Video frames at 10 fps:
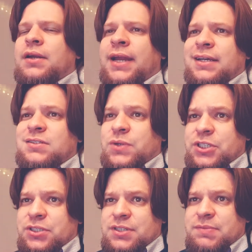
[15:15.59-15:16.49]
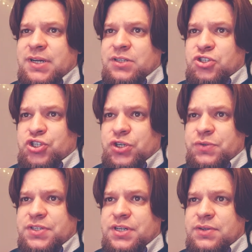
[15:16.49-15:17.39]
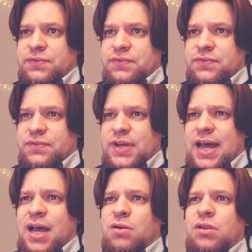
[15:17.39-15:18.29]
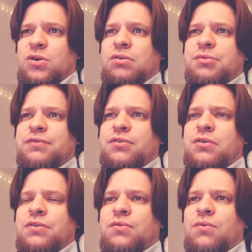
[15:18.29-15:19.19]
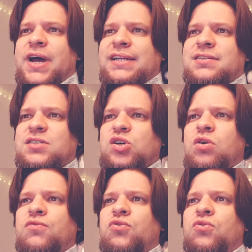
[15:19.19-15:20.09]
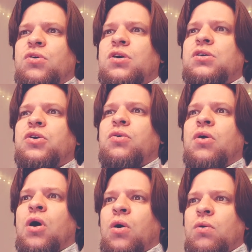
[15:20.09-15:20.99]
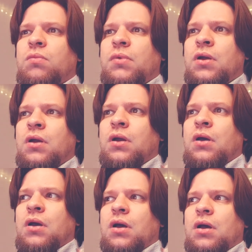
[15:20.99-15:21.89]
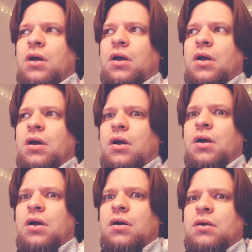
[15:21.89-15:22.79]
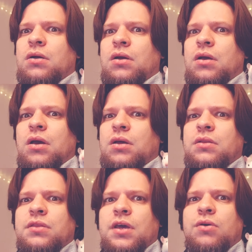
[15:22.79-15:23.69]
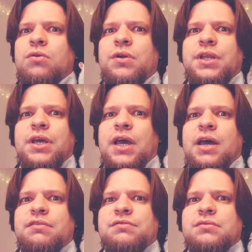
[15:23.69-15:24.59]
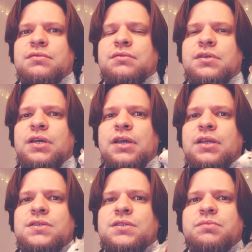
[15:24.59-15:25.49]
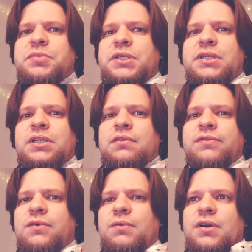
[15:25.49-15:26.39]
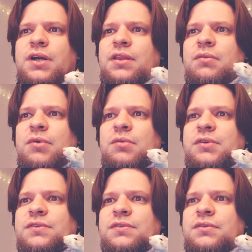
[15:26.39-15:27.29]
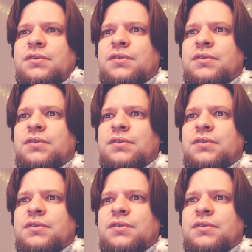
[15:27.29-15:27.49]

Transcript: Next question is by Joseph. How long before the rats overrun your home? Uh, they already have. It is completely overrun at the moment.